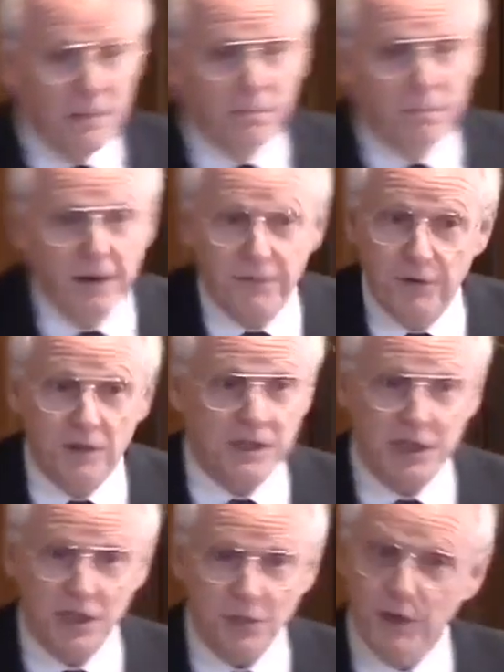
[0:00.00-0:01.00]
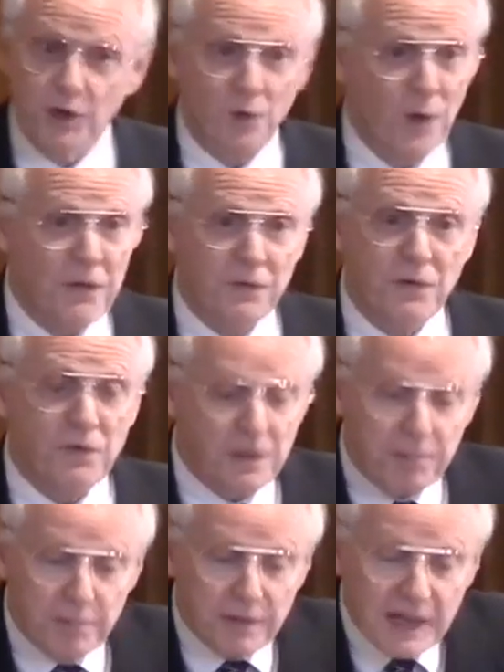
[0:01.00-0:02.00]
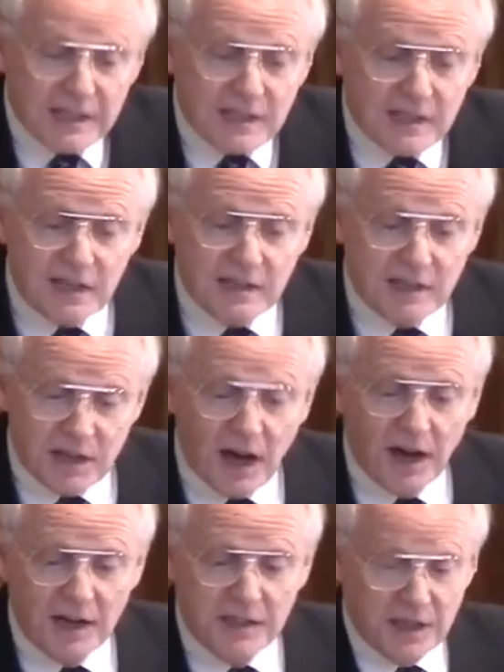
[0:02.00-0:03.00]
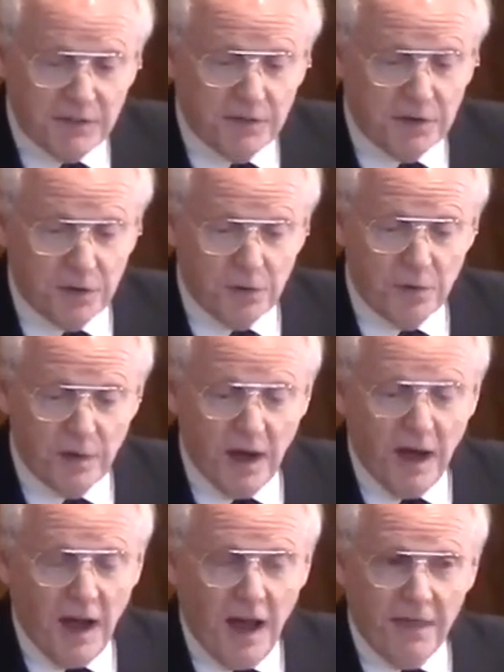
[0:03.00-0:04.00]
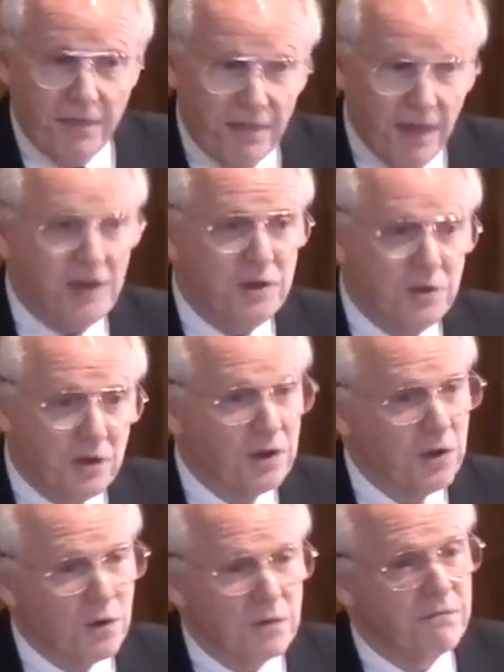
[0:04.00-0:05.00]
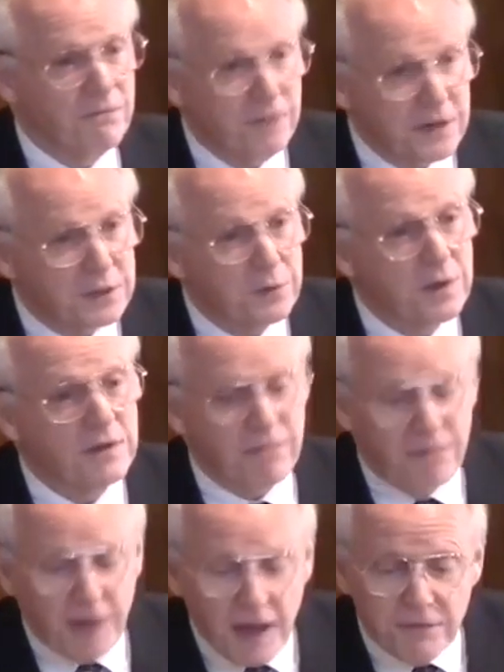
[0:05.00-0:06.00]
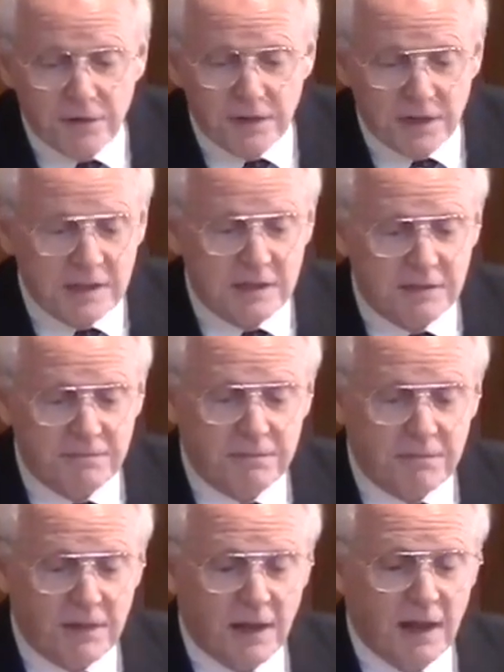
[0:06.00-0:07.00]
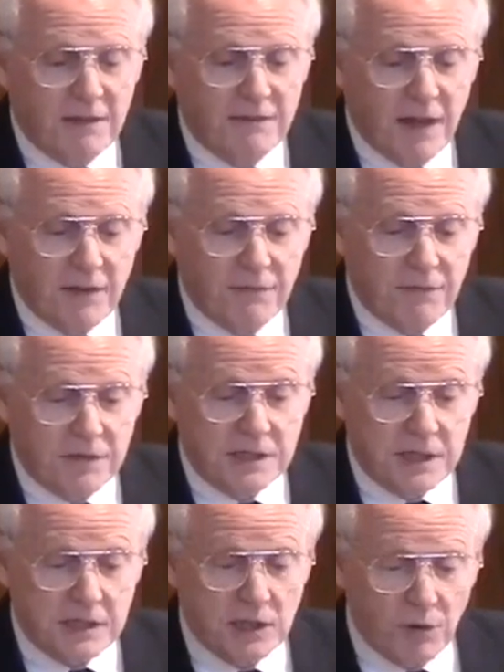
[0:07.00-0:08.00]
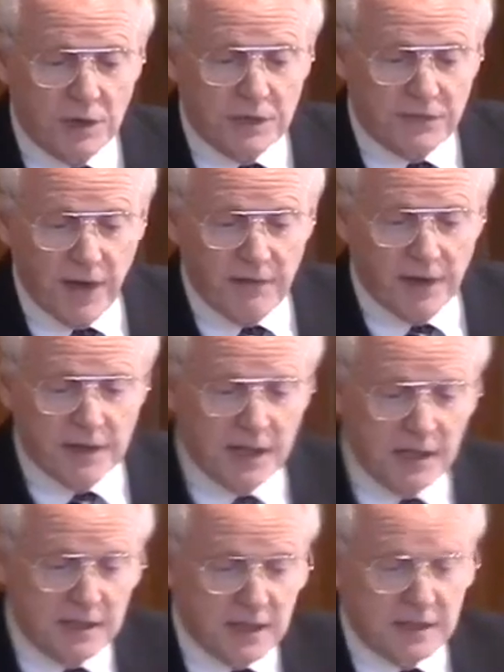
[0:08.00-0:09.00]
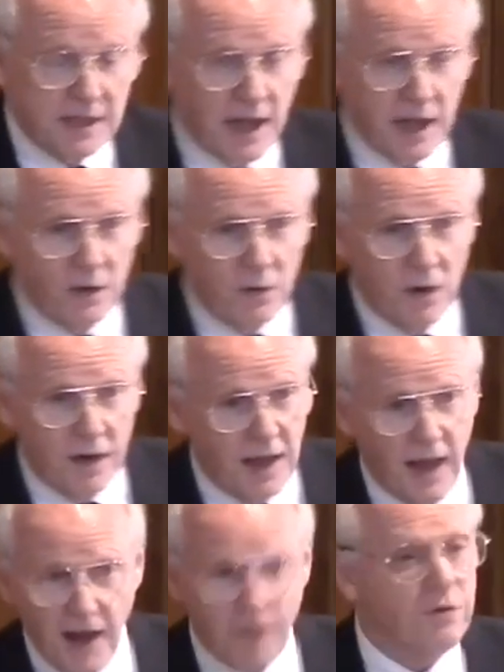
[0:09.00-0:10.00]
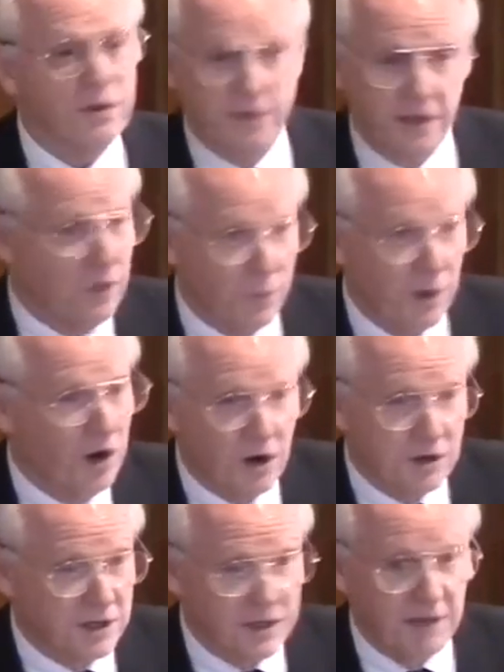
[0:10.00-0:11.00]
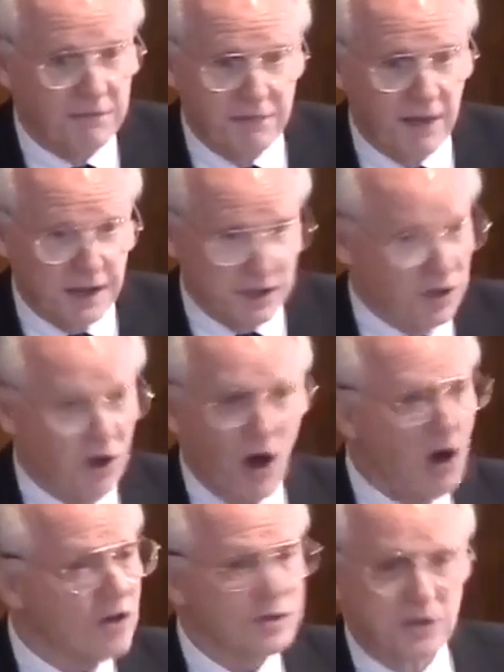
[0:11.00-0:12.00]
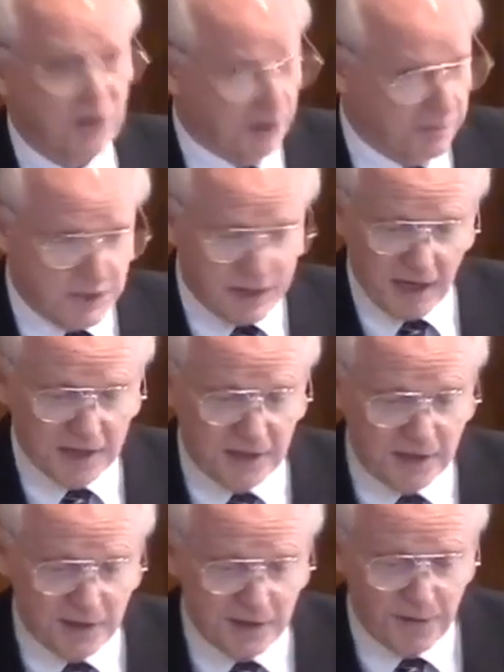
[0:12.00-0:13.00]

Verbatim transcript: But if you can still be grateful for the blessings that God has given you, then you can know the victory of thankfulness. In fact, 1 Thessalonians 5:18 says that in everything we are to give thanks in all circumstances.